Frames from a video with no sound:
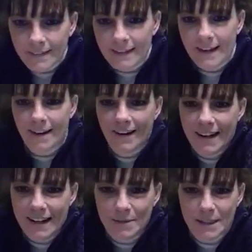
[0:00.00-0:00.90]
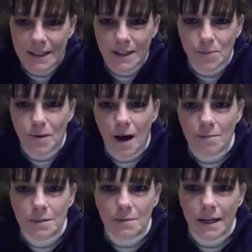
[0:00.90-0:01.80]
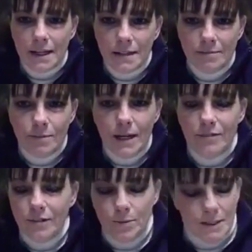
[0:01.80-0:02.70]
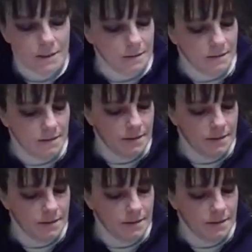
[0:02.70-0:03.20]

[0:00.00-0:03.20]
All right, Emily, no problem. I can wait a few minutes.